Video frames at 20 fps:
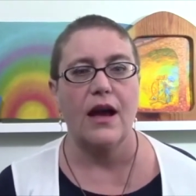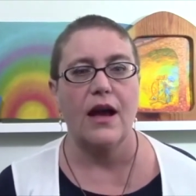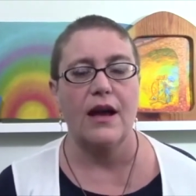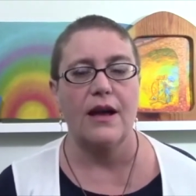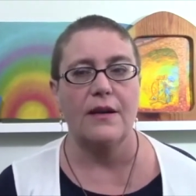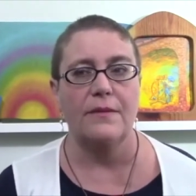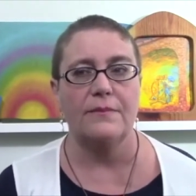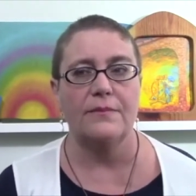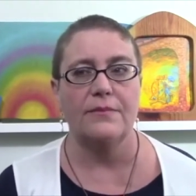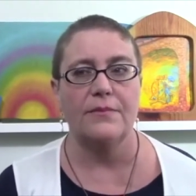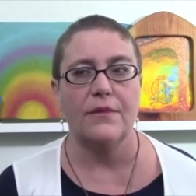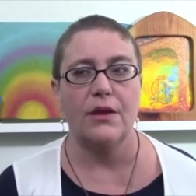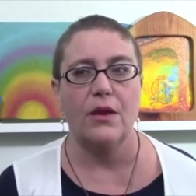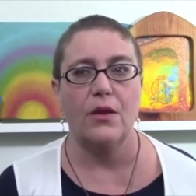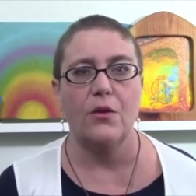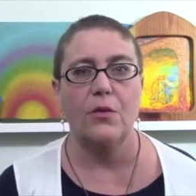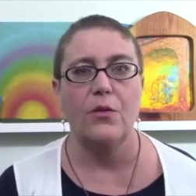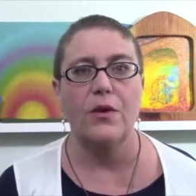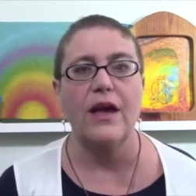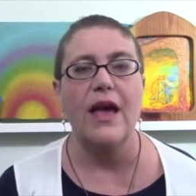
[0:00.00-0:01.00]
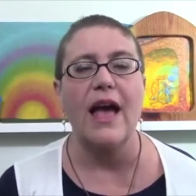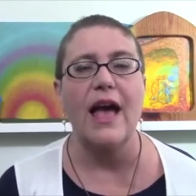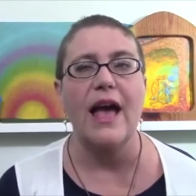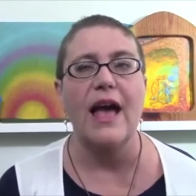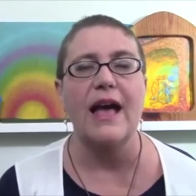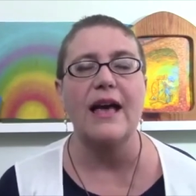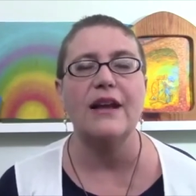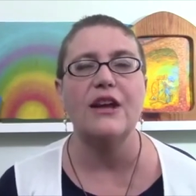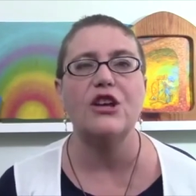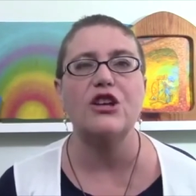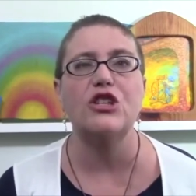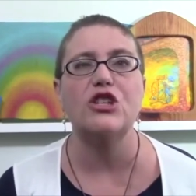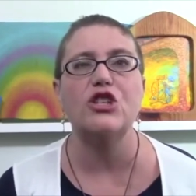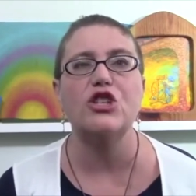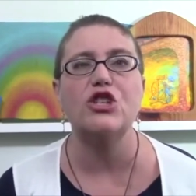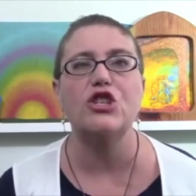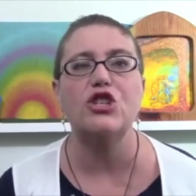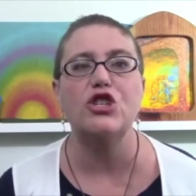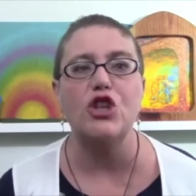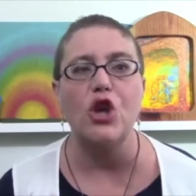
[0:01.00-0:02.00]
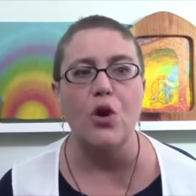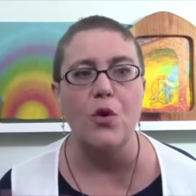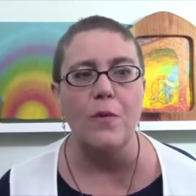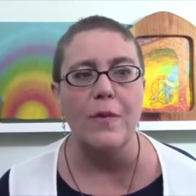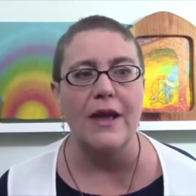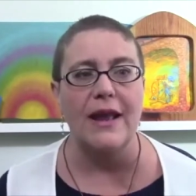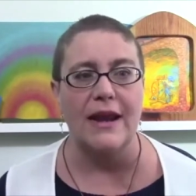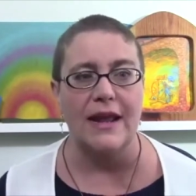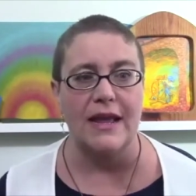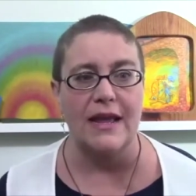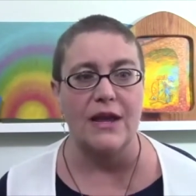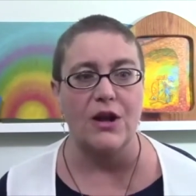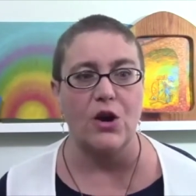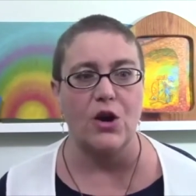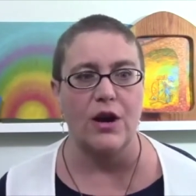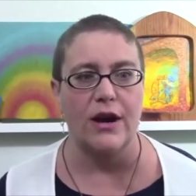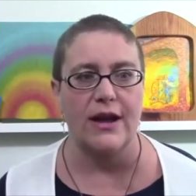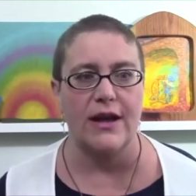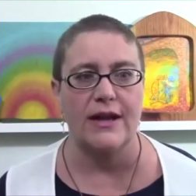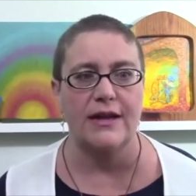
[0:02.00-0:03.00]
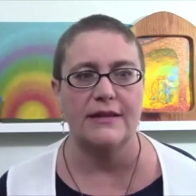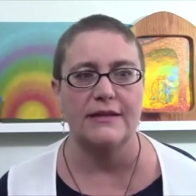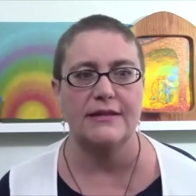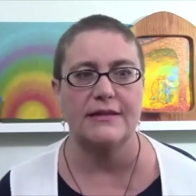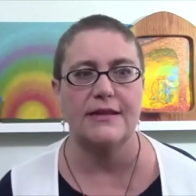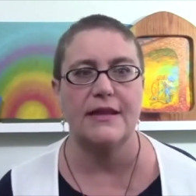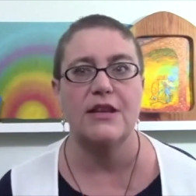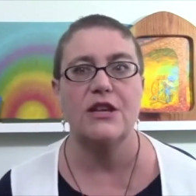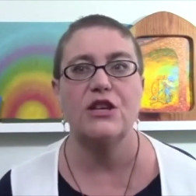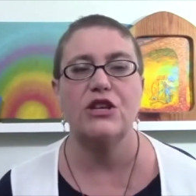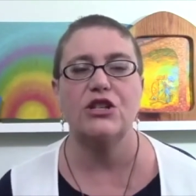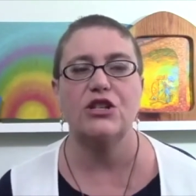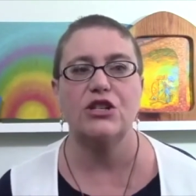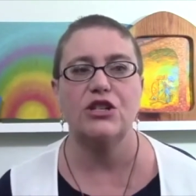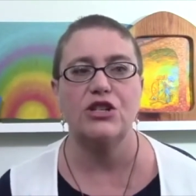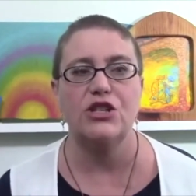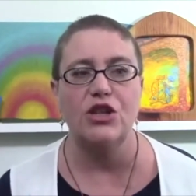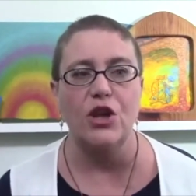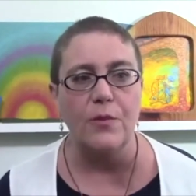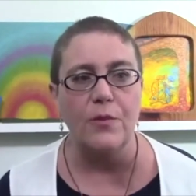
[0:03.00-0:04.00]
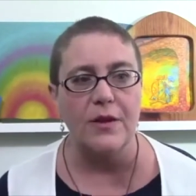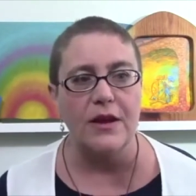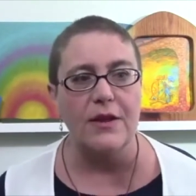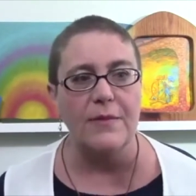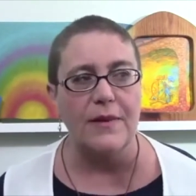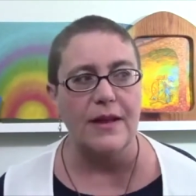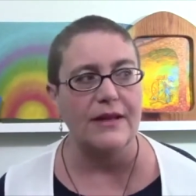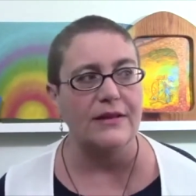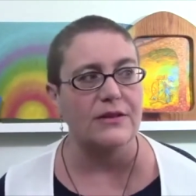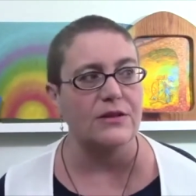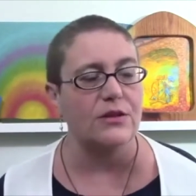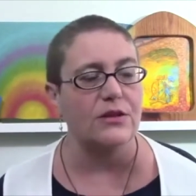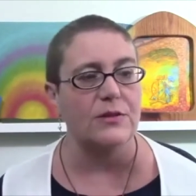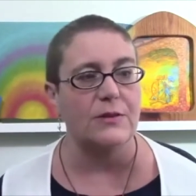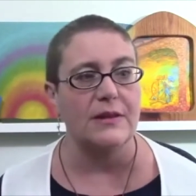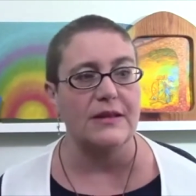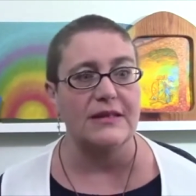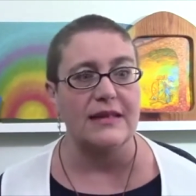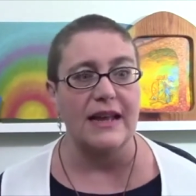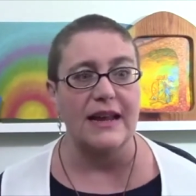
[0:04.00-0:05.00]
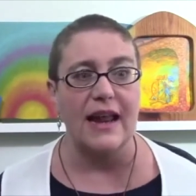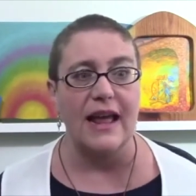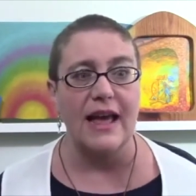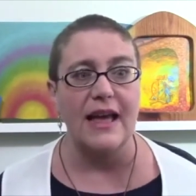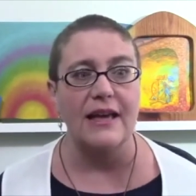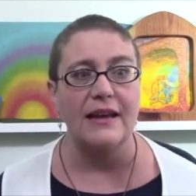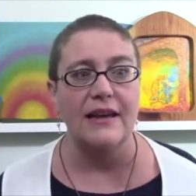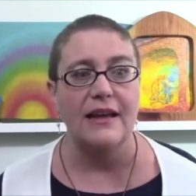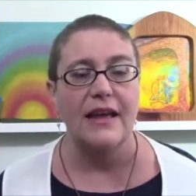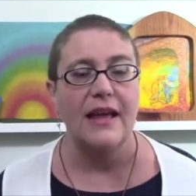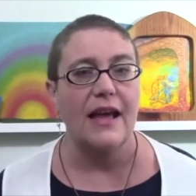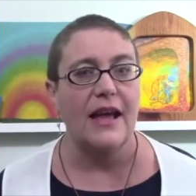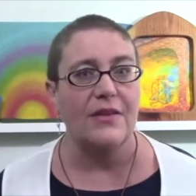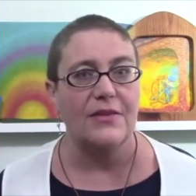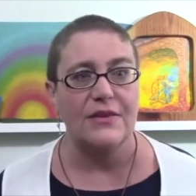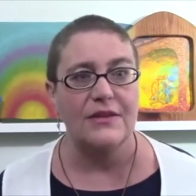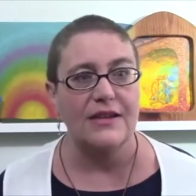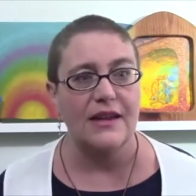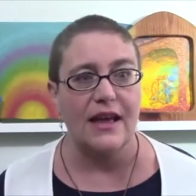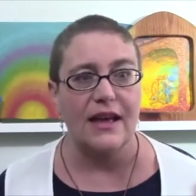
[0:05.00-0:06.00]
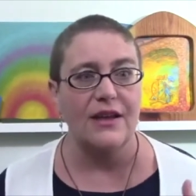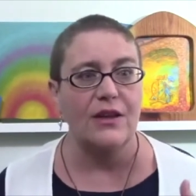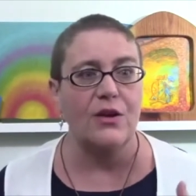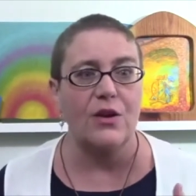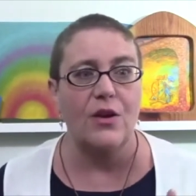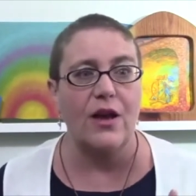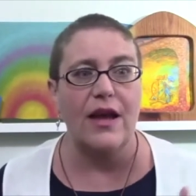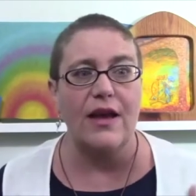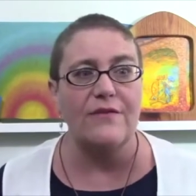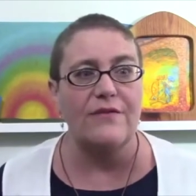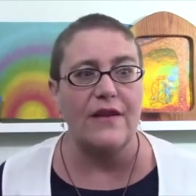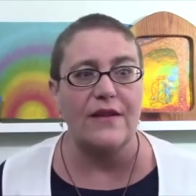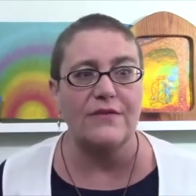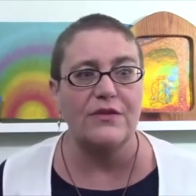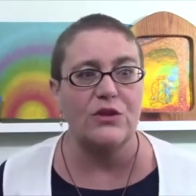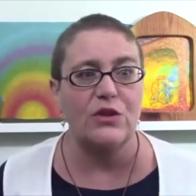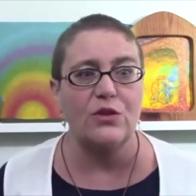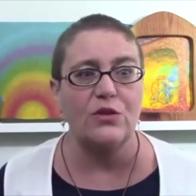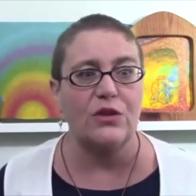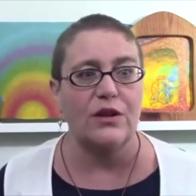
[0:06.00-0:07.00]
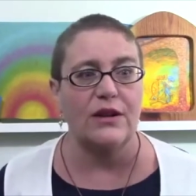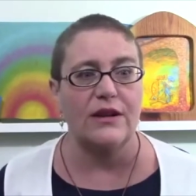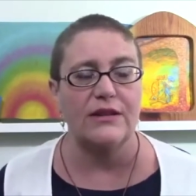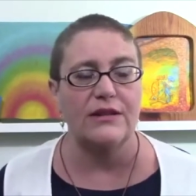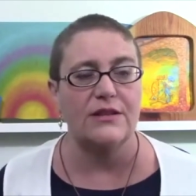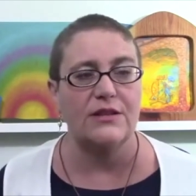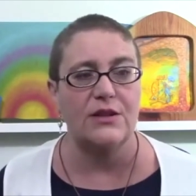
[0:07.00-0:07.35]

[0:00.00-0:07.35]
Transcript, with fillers: um, we had so many crayons so many pencils because I'd had, you know, I have five children.